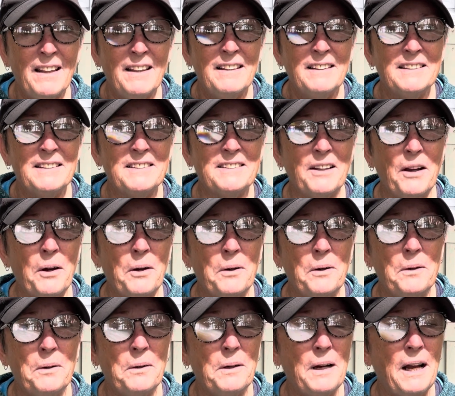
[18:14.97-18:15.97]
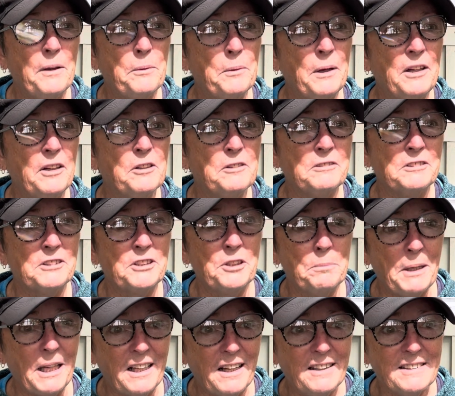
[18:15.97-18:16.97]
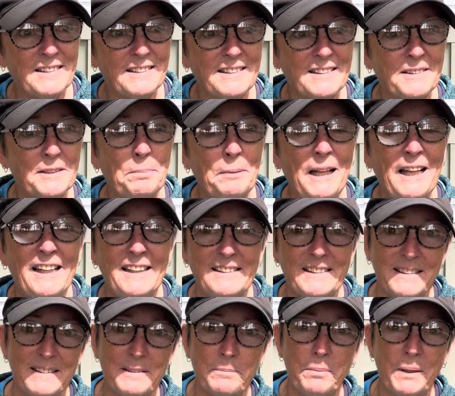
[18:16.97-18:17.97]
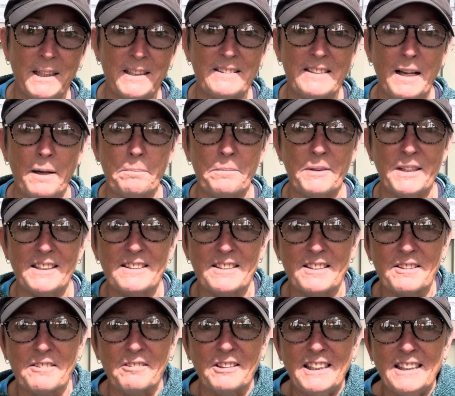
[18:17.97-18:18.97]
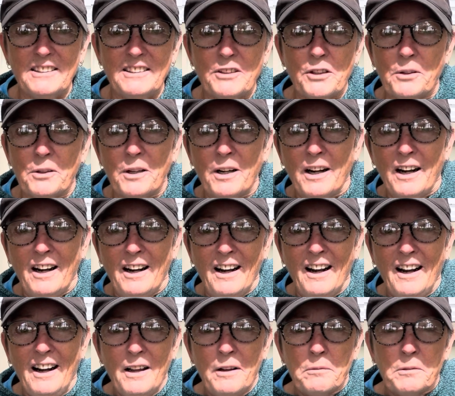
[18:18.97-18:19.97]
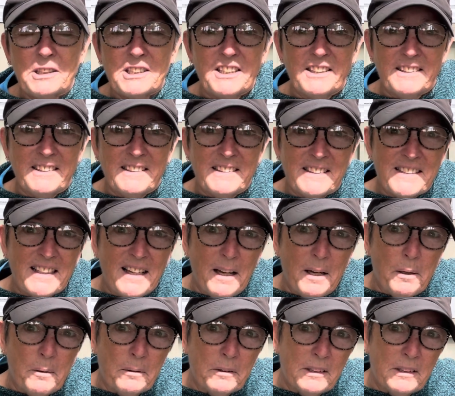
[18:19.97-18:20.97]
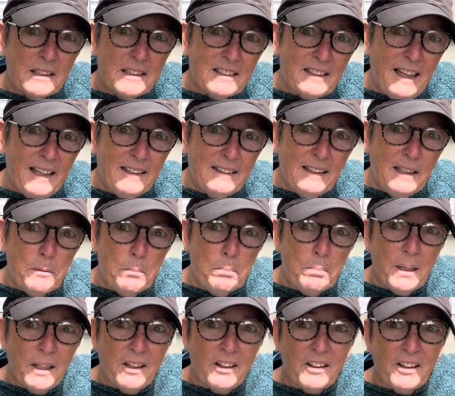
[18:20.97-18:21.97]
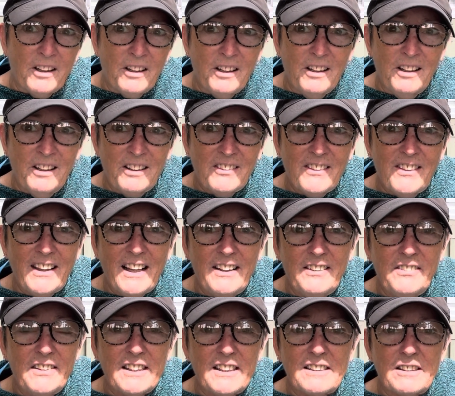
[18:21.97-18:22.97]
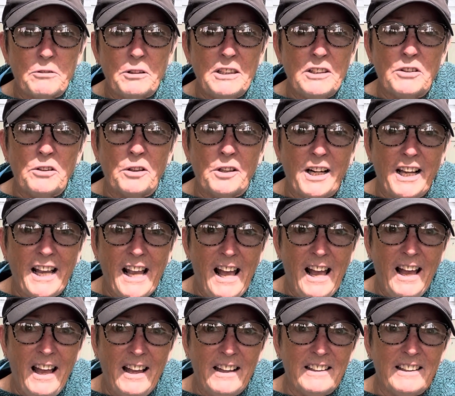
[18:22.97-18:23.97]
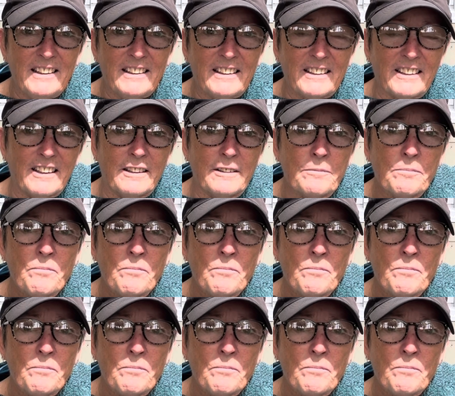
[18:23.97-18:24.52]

So I went over to my cousin's place, picked up this screen door, which is slightly bigger than the screen door I had here.